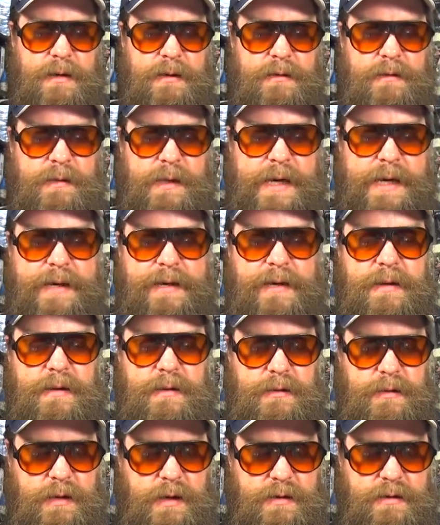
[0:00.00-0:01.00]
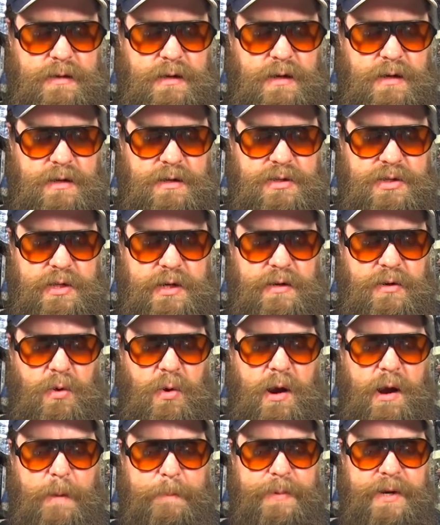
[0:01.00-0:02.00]
Lake Lunkers
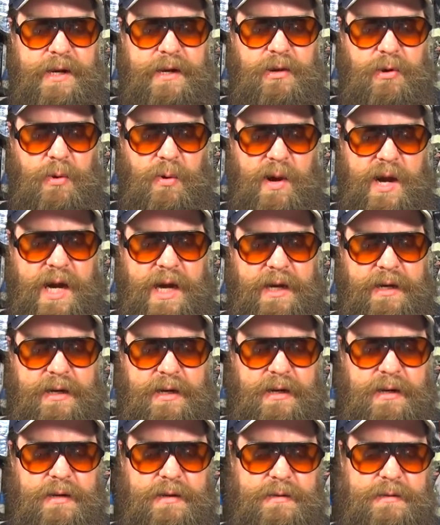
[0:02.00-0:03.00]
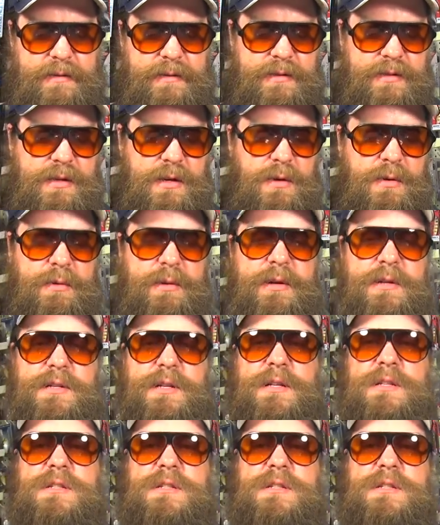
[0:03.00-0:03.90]
crappie crank. So there's a